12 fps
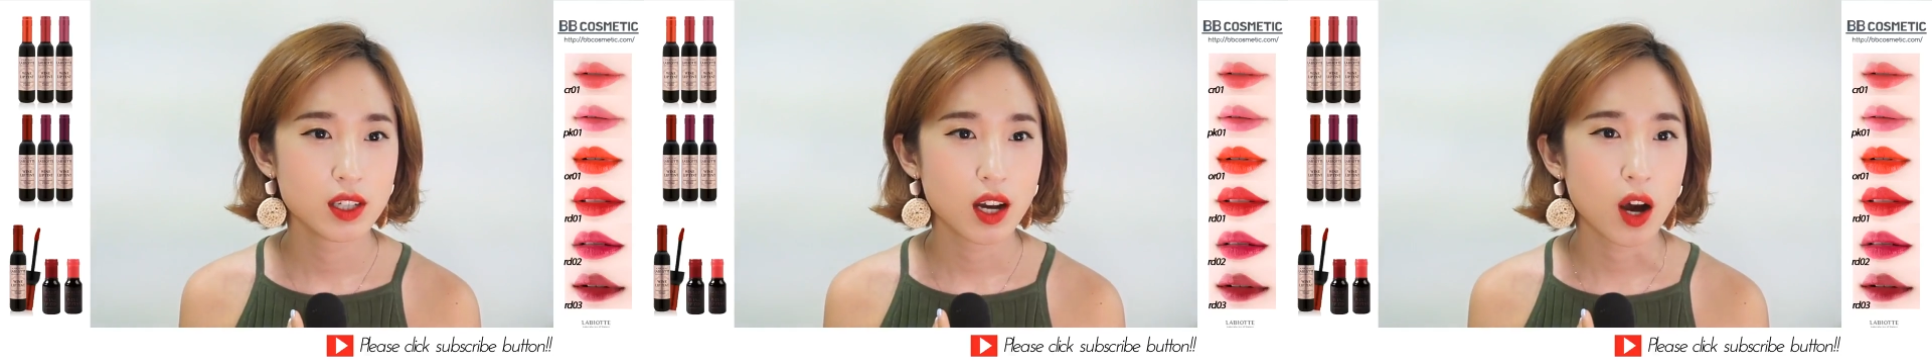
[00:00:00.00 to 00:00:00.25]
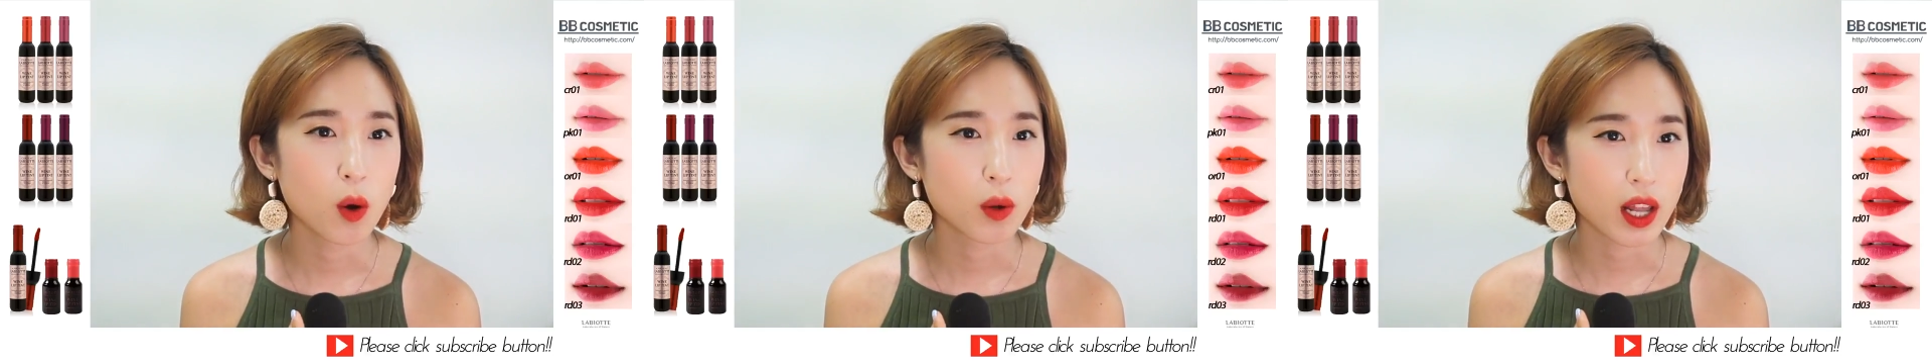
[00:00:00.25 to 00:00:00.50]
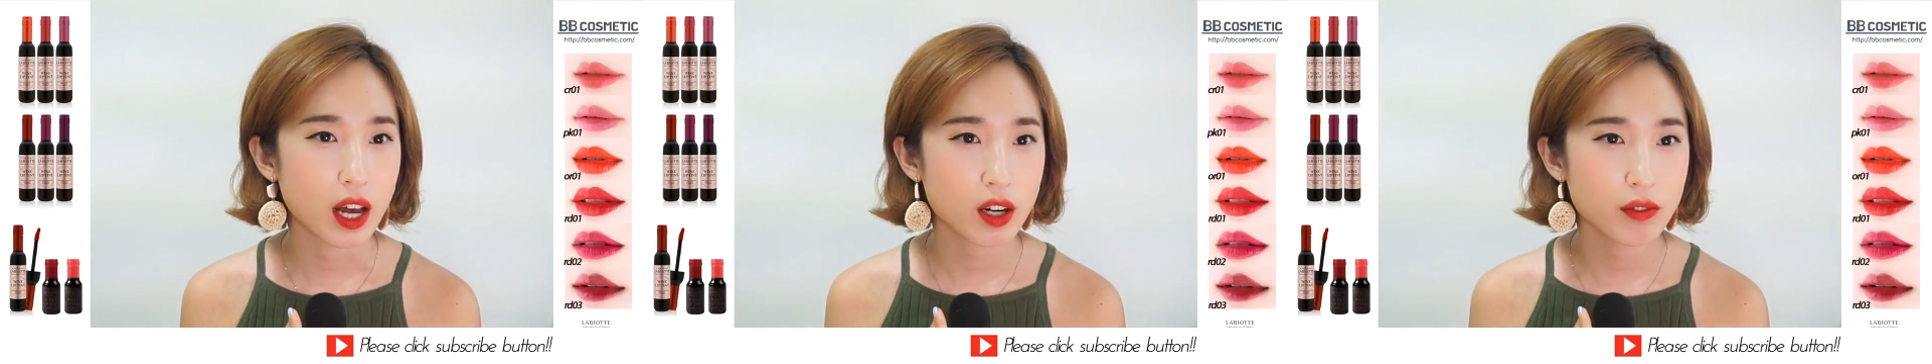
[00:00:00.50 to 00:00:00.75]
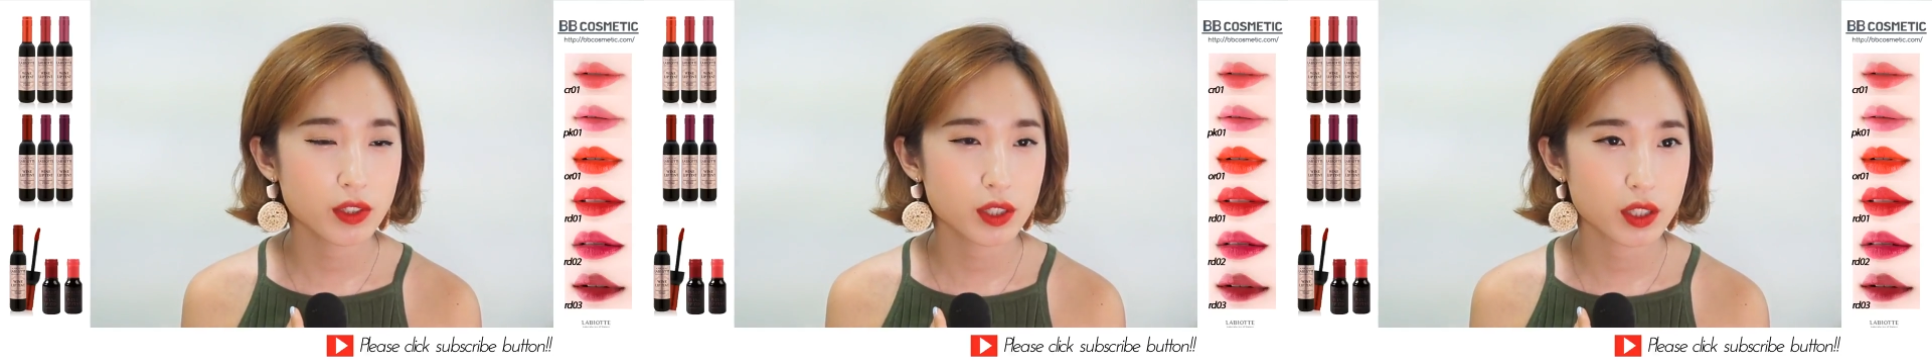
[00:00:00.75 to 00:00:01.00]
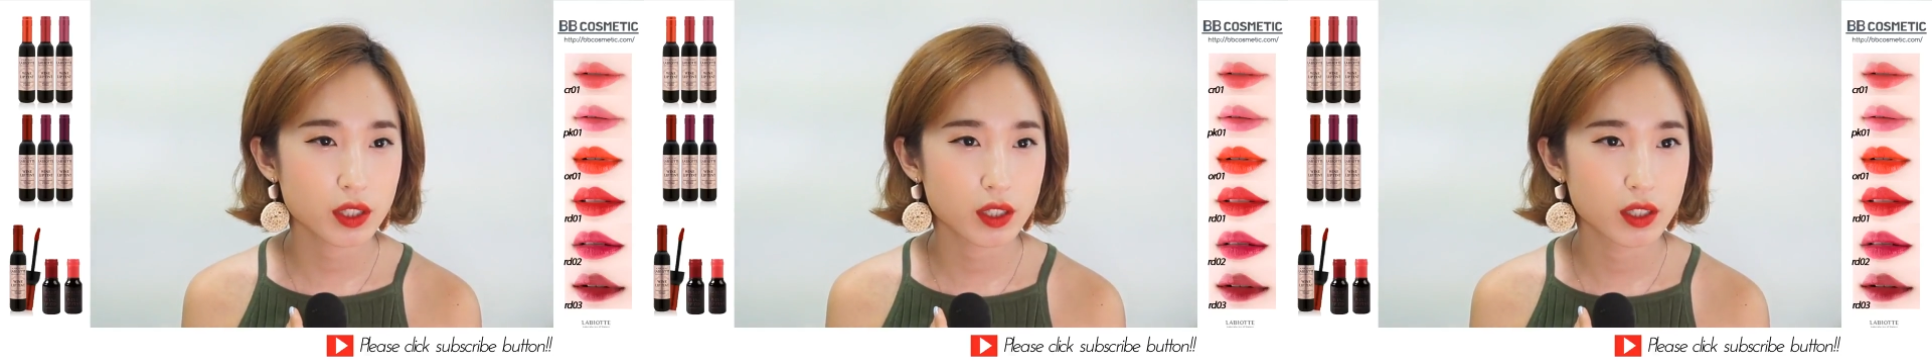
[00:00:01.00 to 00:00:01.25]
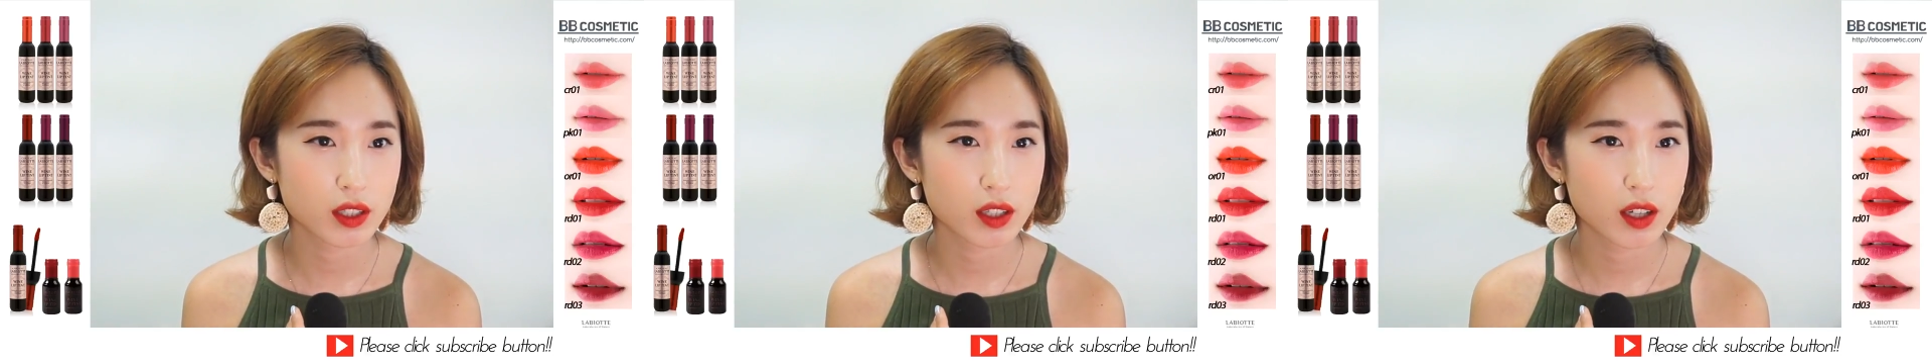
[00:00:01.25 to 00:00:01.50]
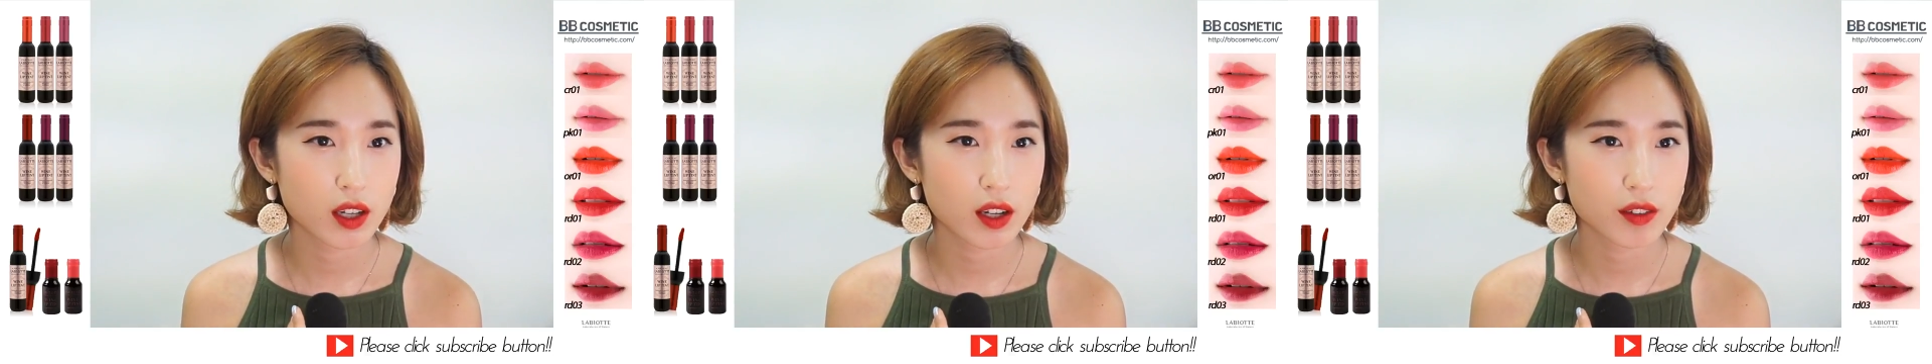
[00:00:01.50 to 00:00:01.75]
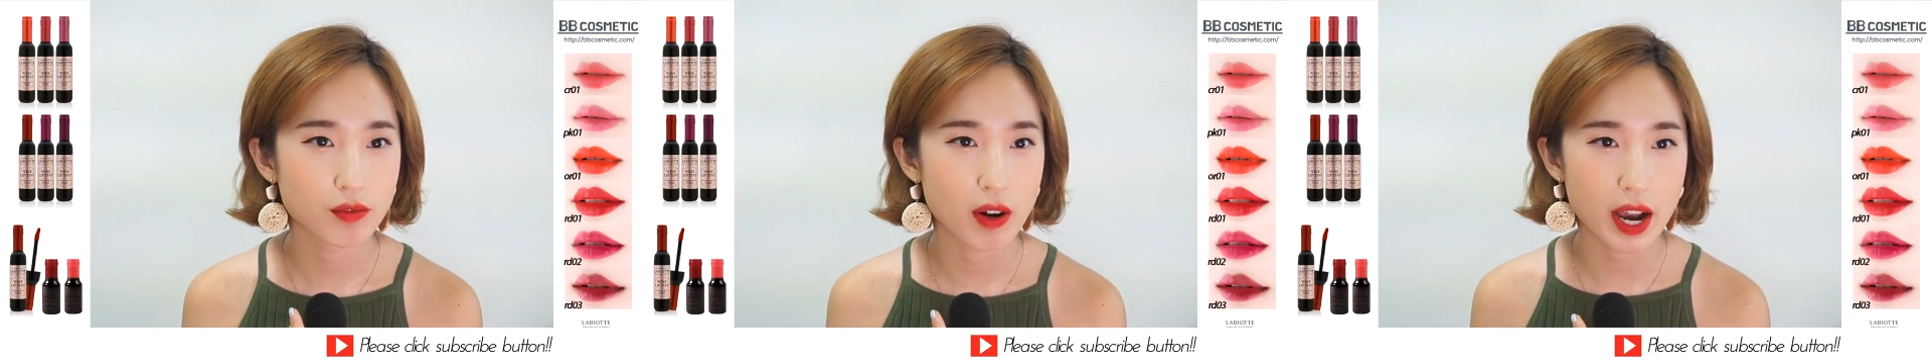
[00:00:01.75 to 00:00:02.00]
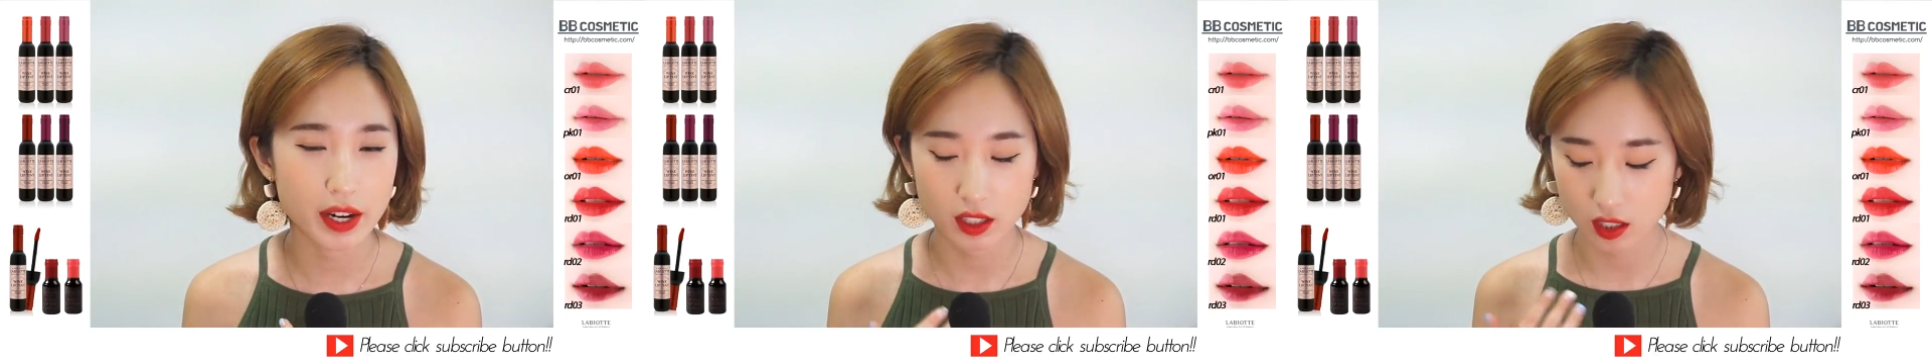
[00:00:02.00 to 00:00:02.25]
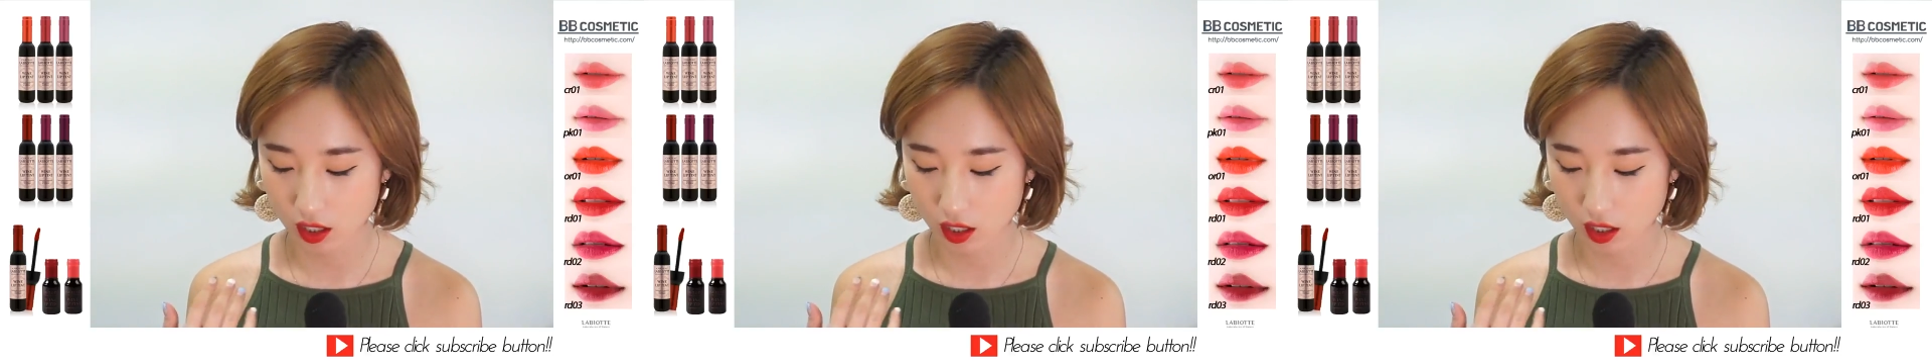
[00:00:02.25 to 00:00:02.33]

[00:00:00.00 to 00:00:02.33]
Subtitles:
a lot of your red